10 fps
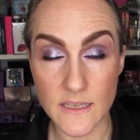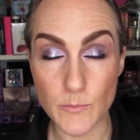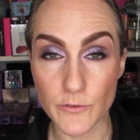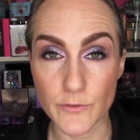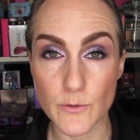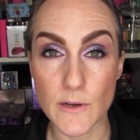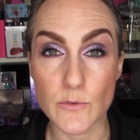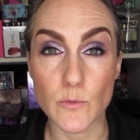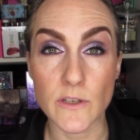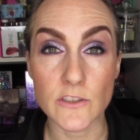the perfume I
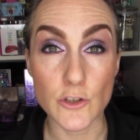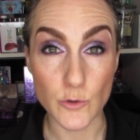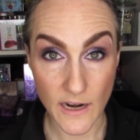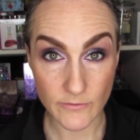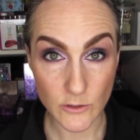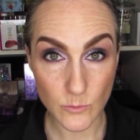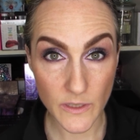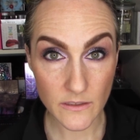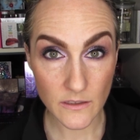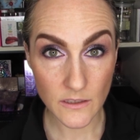would want to travel
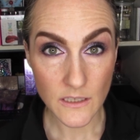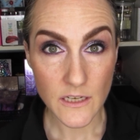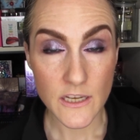with.